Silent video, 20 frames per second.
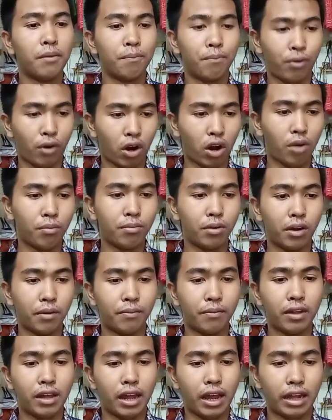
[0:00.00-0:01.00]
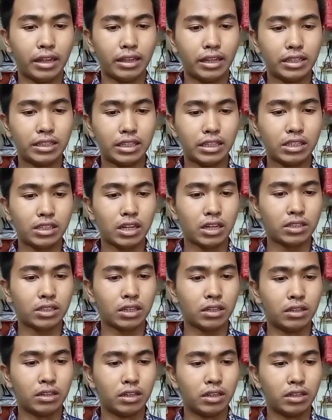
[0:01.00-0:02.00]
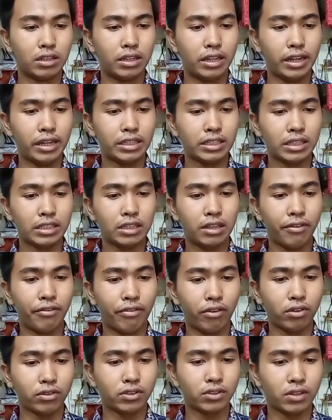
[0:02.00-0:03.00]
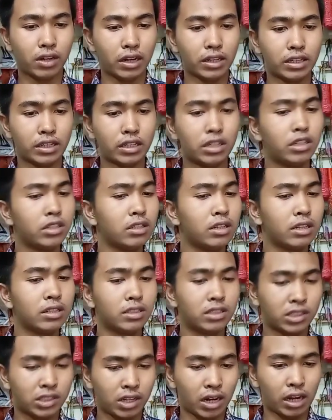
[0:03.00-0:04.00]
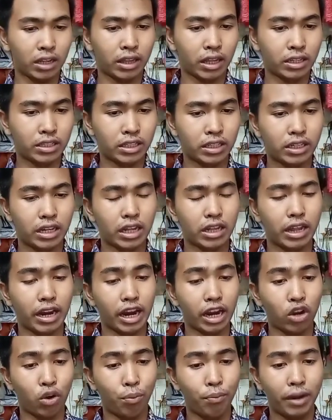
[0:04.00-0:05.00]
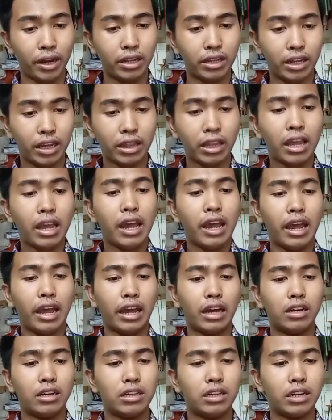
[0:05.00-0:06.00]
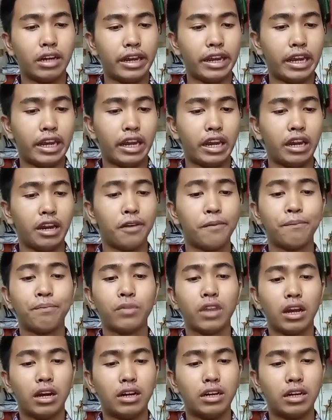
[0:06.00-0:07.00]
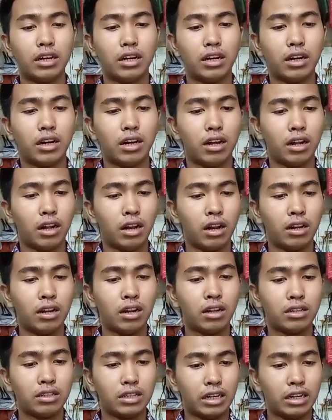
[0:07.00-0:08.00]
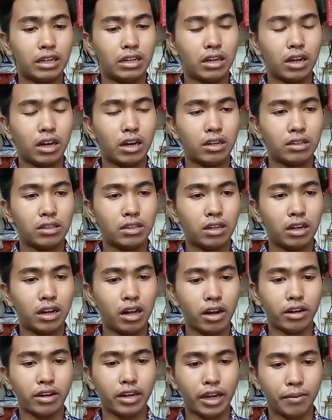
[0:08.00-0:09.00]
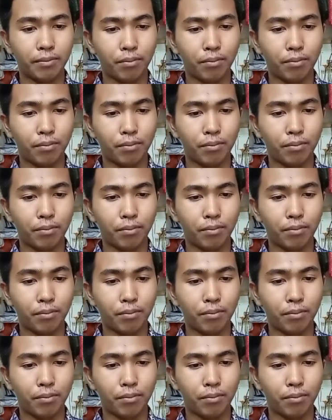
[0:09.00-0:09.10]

problem. And this is the first strategy that recommended in the learning